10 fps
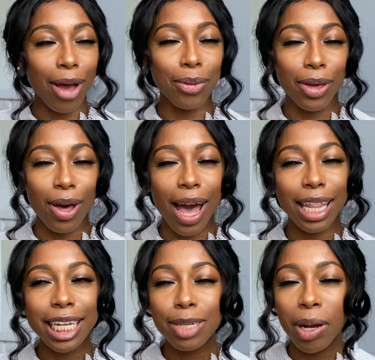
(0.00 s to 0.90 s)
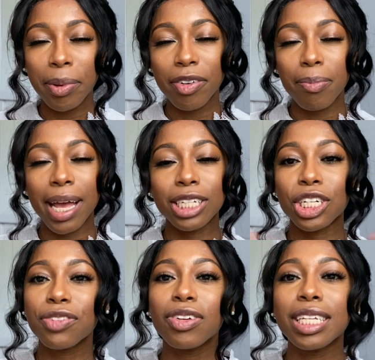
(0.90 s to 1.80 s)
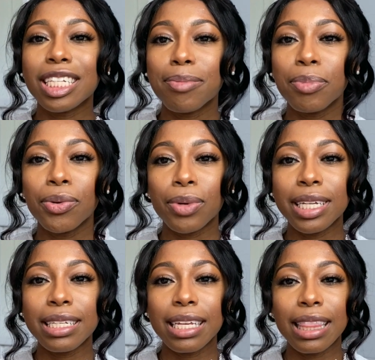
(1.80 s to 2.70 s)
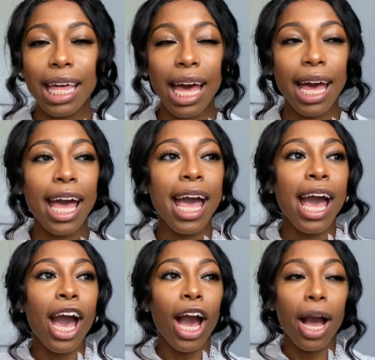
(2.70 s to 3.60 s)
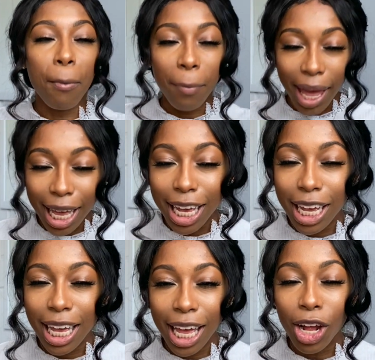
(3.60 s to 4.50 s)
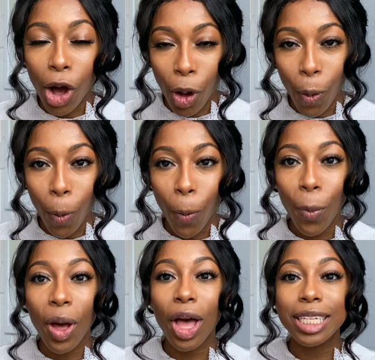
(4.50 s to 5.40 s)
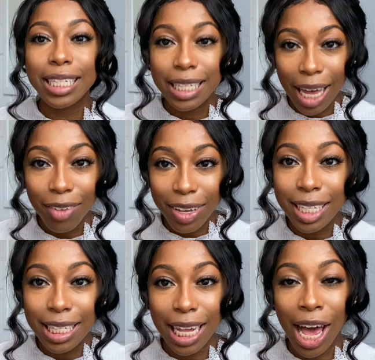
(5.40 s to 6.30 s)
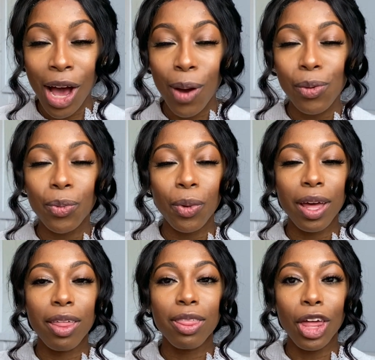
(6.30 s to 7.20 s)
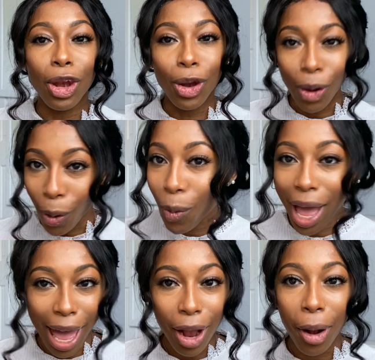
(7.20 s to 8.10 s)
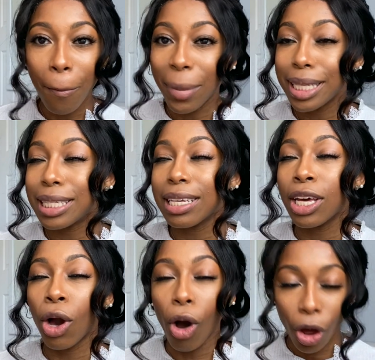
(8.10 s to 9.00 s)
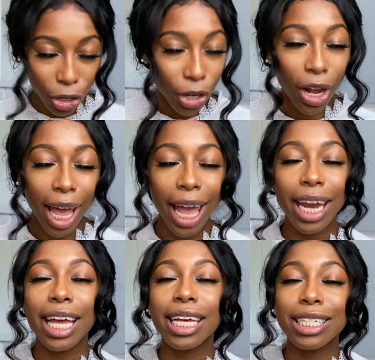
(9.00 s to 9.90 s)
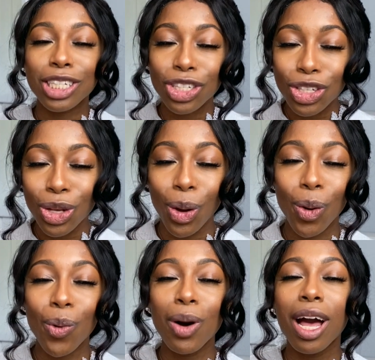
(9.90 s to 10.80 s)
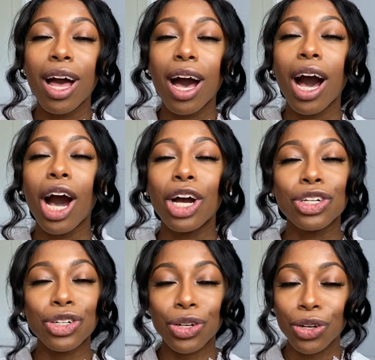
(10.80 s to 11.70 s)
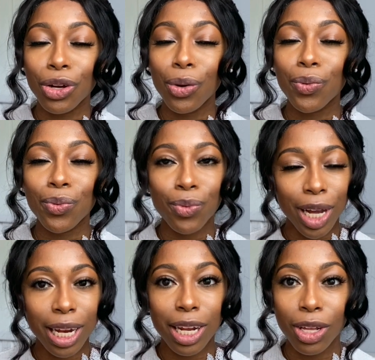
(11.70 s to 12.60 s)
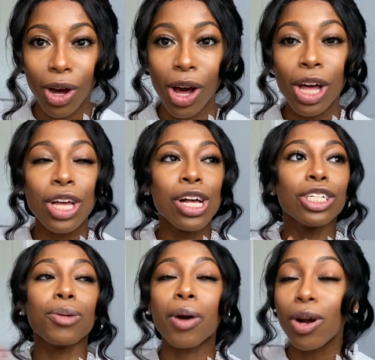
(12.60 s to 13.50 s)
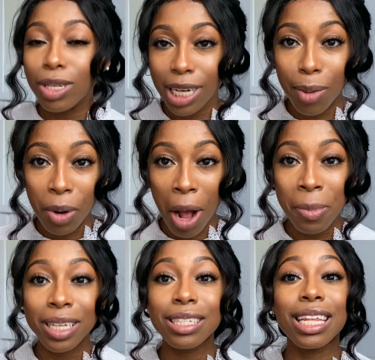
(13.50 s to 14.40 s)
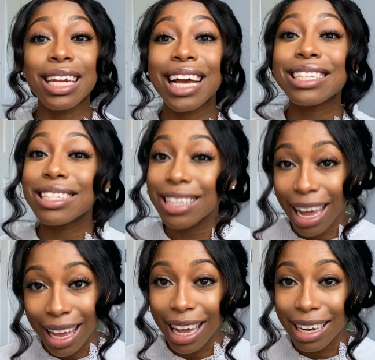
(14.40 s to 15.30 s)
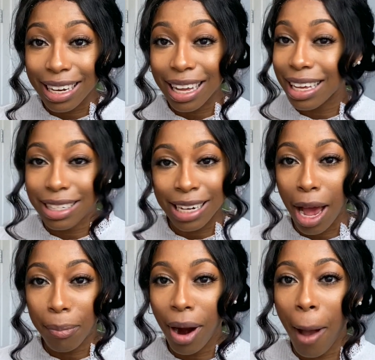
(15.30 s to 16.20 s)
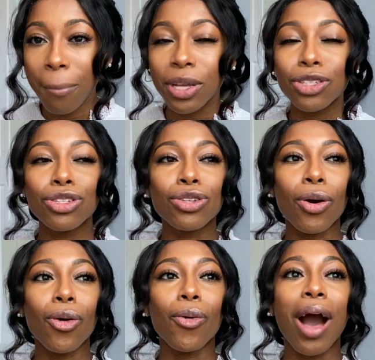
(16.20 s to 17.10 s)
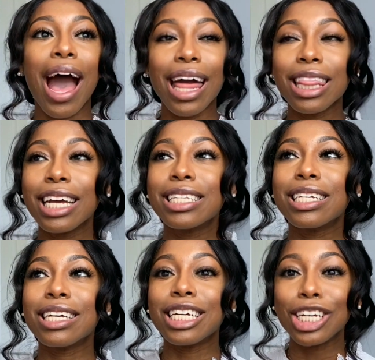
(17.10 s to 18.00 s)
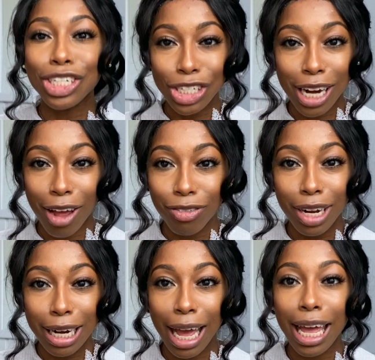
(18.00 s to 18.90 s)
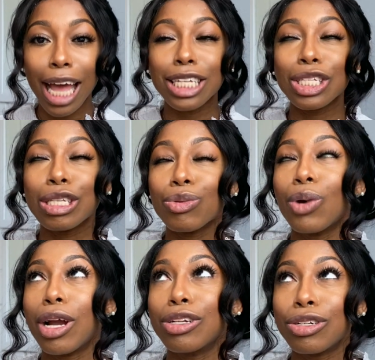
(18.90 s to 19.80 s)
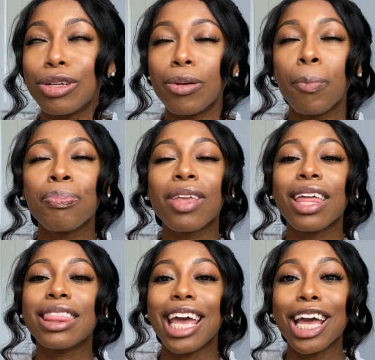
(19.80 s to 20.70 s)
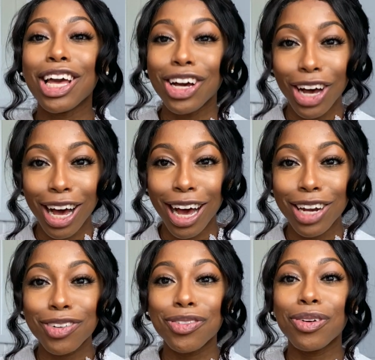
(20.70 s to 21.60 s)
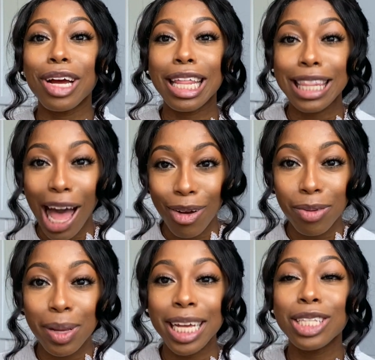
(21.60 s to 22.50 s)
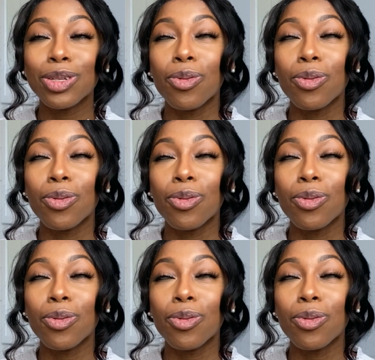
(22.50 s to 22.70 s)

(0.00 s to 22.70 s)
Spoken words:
y'all, I like to pray before bed just for the simple reason that making it home safe and sound with no hair missing on your head is so underrated, y'all. Tomorrow's not promised. The next second is not promised. So I like to each and every night, I swear to you, thank God for allowing me to